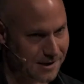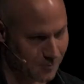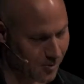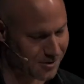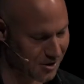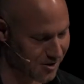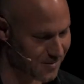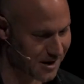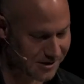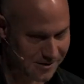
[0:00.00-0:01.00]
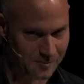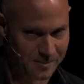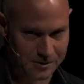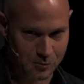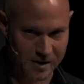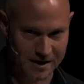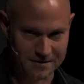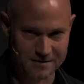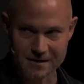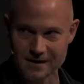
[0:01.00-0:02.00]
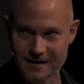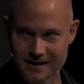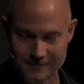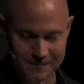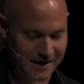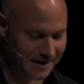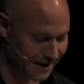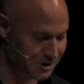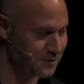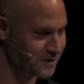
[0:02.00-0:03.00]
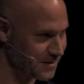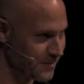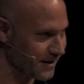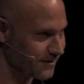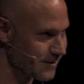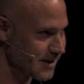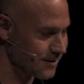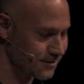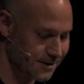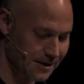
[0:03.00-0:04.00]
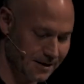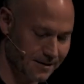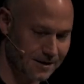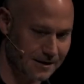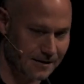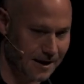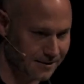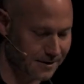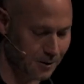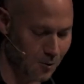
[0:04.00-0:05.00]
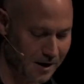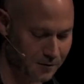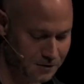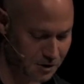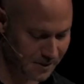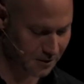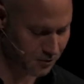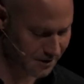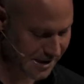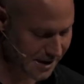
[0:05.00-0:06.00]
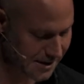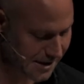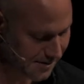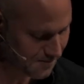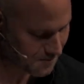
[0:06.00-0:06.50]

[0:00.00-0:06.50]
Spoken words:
and we will talk about them, between the Declaration of Independence and Article 1 of German Grundgesetz.